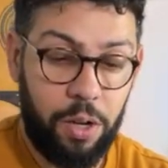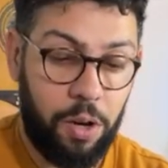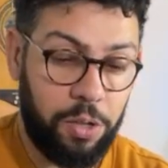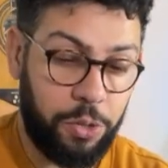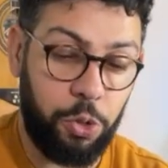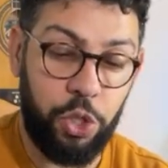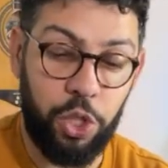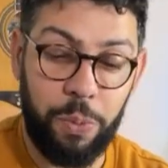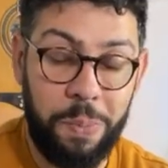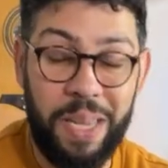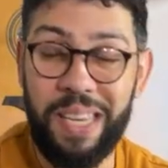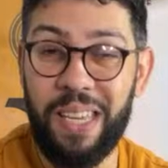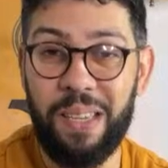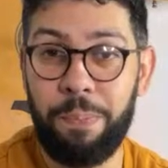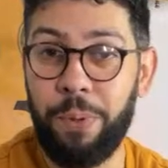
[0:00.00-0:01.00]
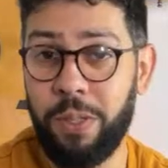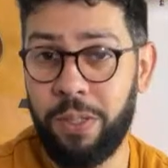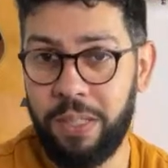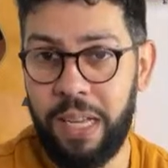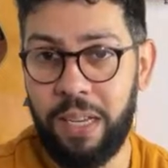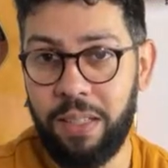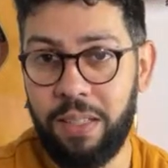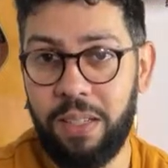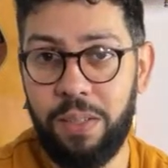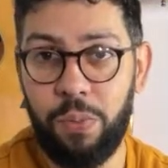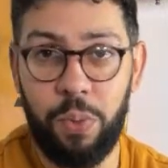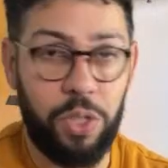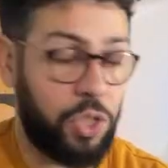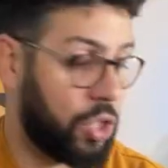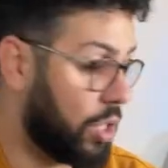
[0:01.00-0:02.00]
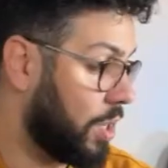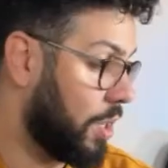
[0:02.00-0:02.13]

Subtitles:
social media personalities, which